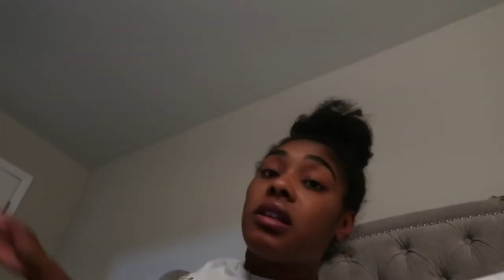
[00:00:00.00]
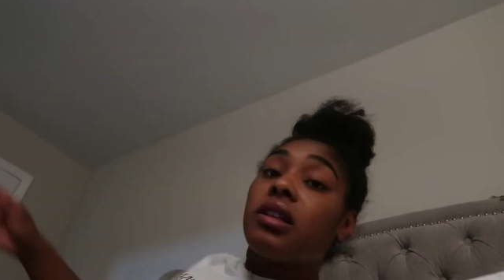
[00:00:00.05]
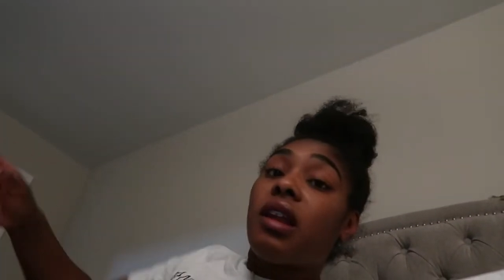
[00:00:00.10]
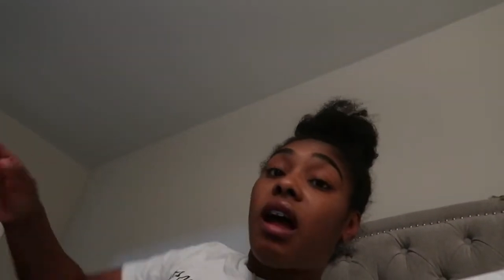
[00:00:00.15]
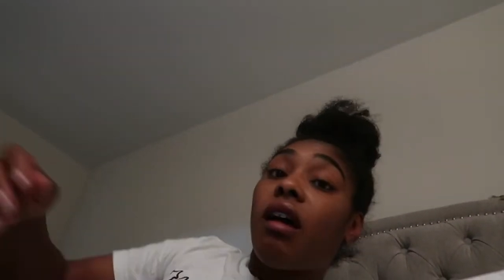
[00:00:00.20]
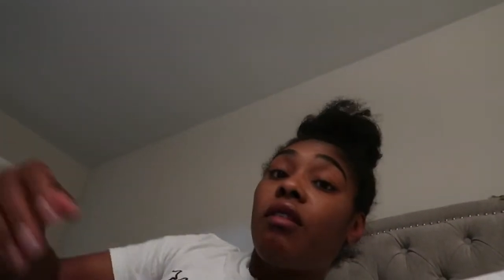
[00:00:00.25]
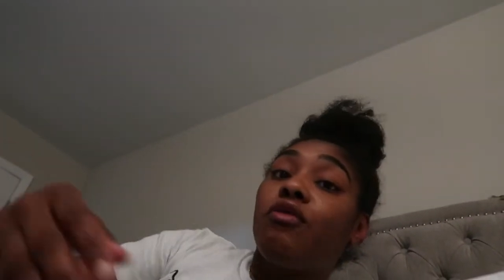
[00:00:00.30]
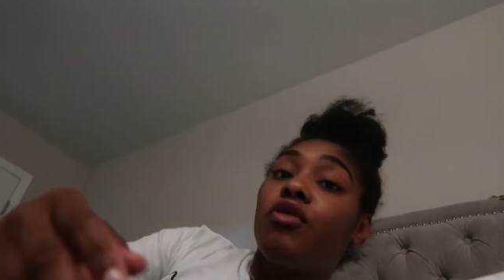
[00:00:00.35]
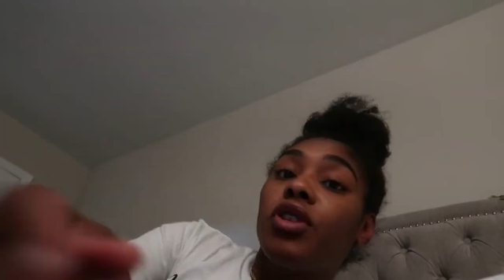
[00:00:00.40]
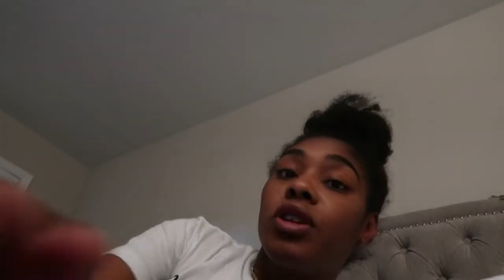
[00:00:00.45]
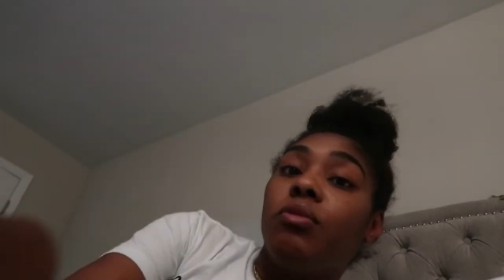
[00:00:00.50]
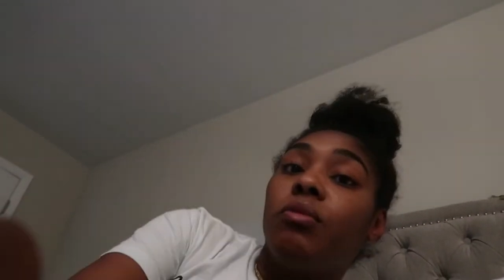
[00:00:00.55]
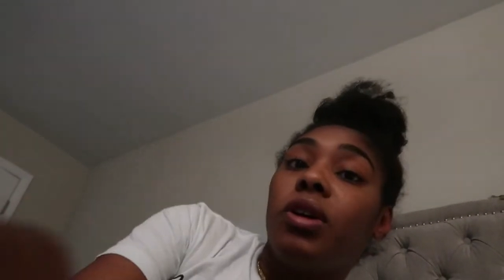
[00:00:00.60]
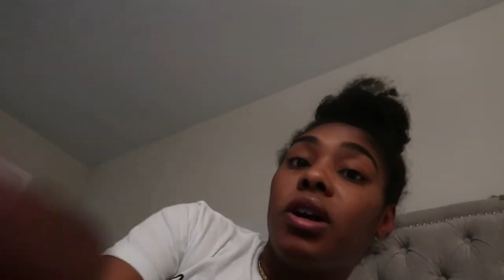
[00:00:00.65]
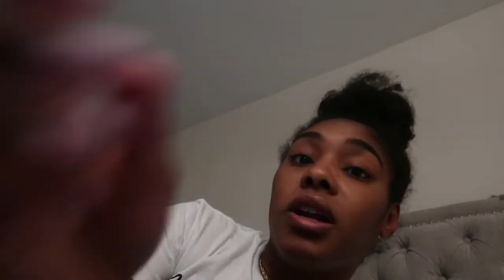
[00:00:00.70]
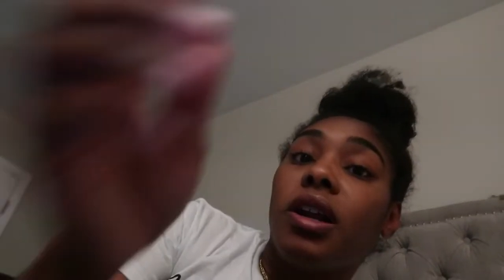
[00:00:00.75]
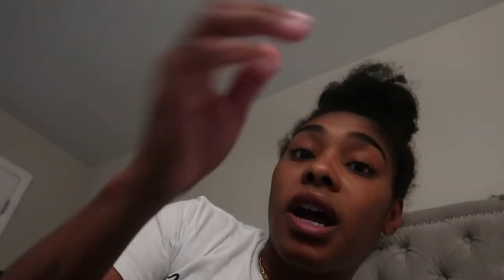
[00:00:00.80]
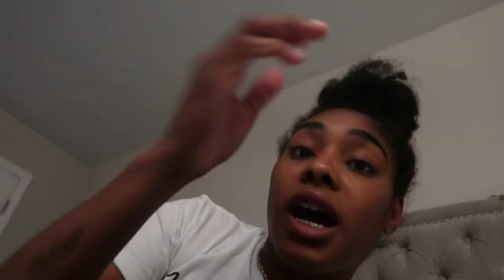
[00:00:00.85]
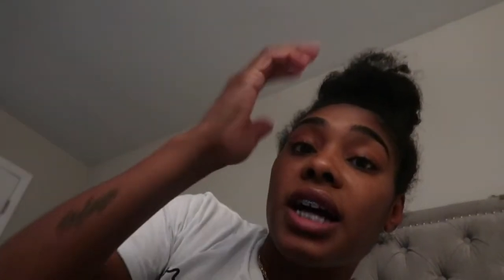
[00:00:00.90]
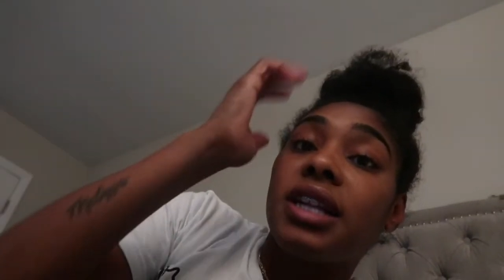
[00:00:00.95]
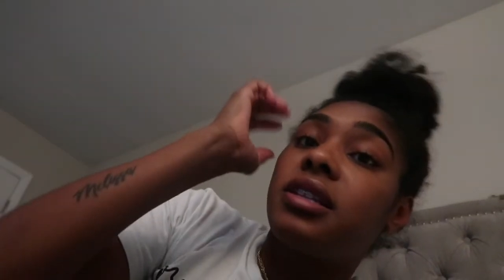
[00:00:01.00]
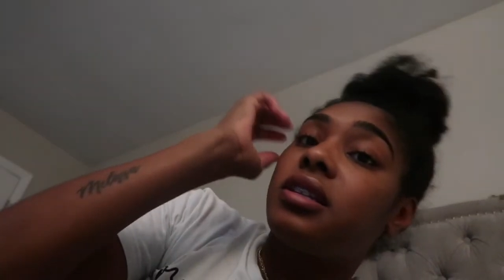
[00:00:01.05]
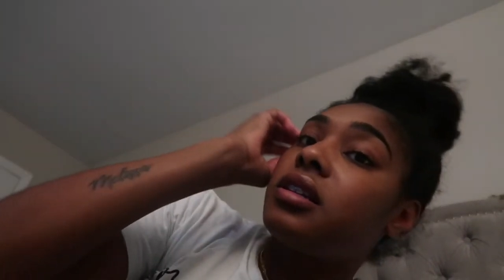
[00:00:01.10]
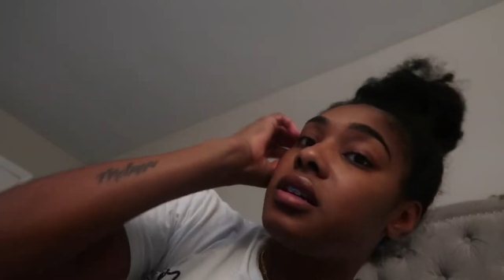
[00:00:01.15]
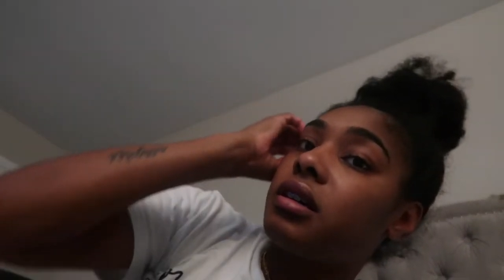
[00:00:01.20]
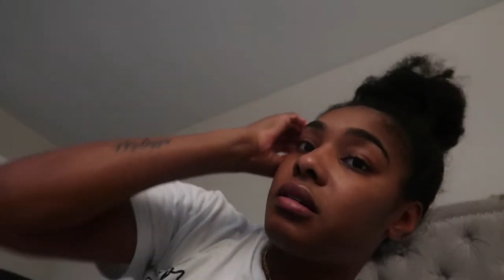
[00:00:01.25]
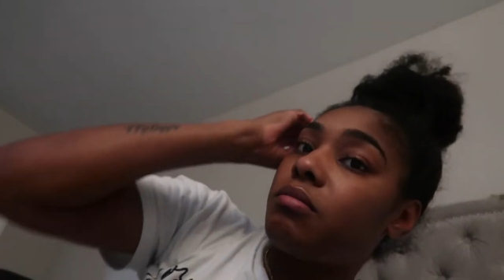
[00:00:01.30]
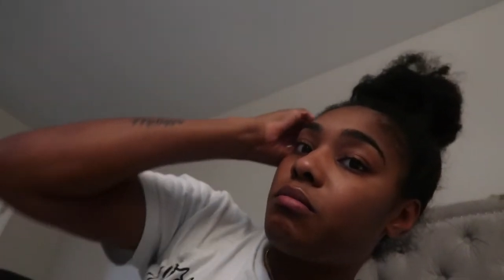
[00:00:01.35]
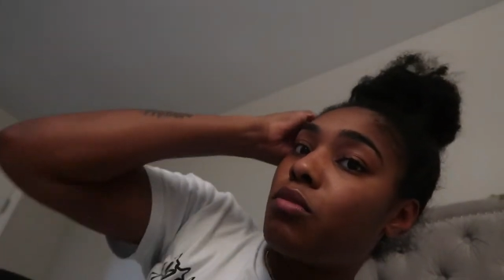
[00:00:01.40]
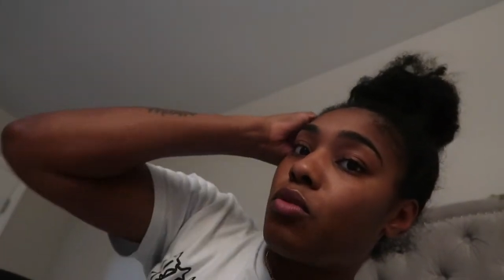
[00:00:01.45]
I
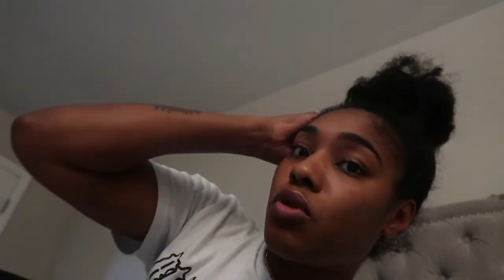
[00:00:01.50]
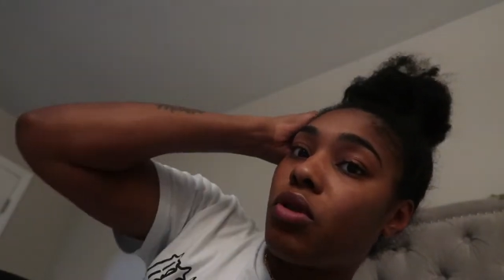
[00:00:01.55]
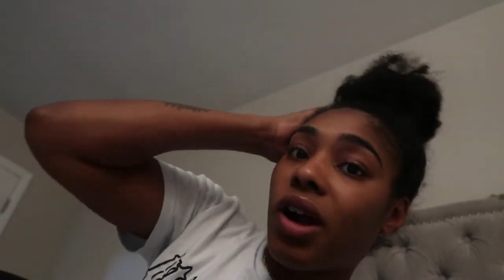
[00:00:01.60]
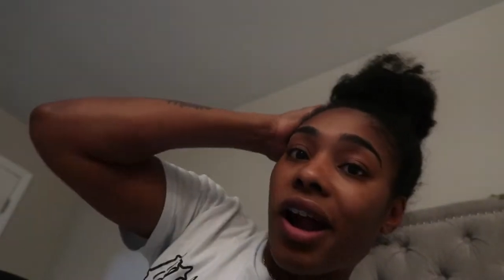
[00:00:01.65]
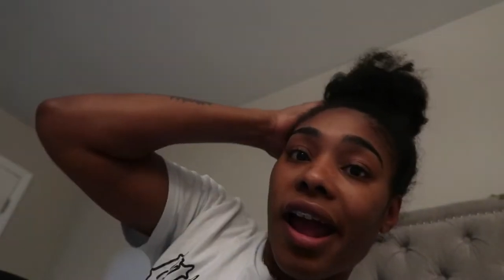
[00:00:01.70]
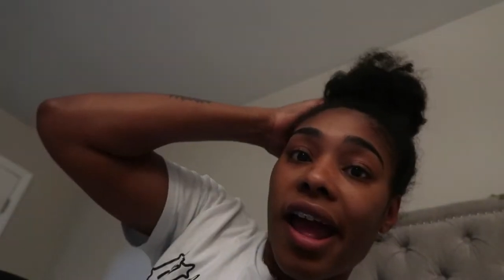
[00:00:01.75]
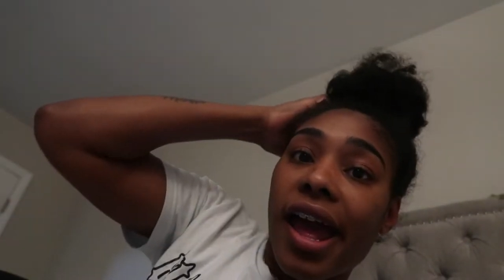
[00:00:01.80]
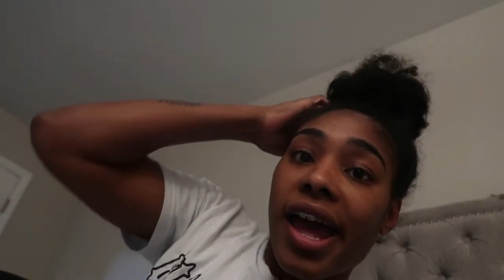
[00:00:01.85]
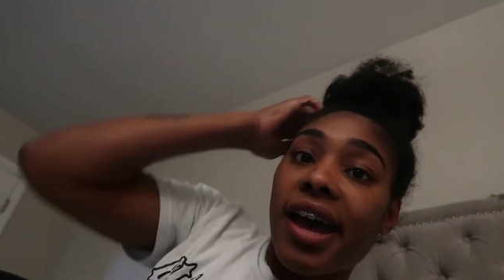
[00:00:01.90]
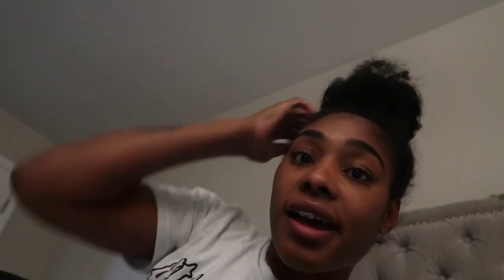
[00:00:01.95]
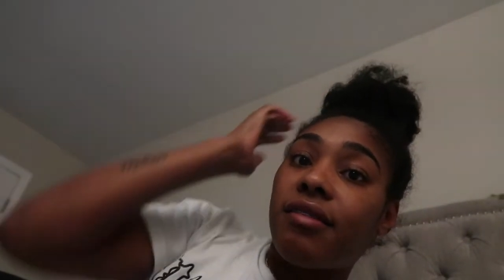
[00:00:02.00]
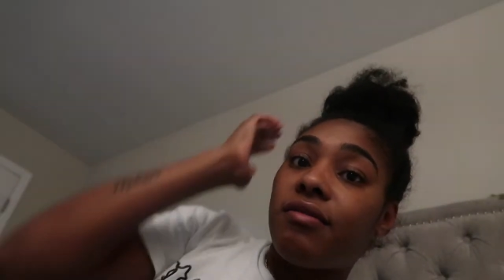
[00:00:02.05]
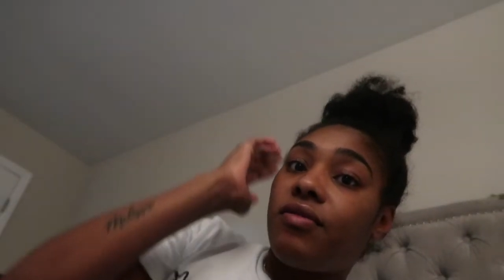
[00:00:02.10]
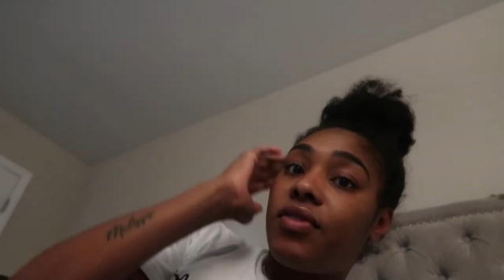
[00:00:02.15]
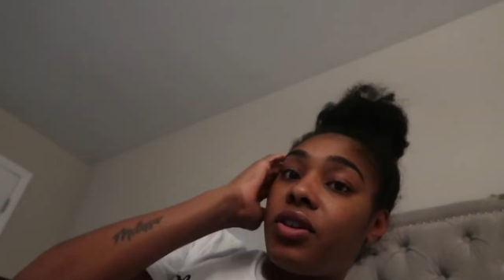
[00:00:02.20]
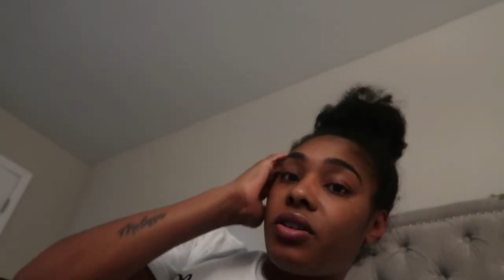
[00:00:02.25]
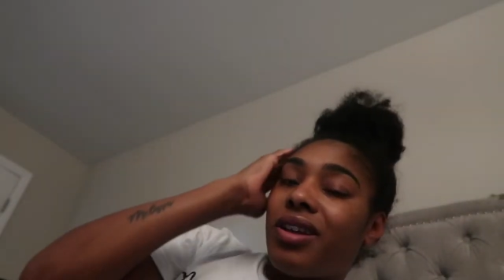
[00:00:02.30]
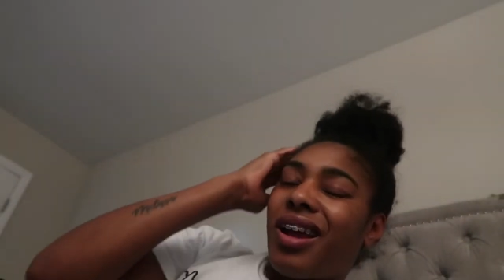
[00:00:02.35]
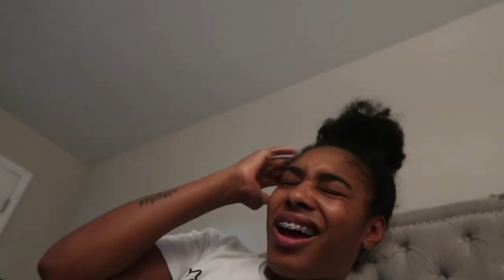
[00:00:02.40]
took more Advil,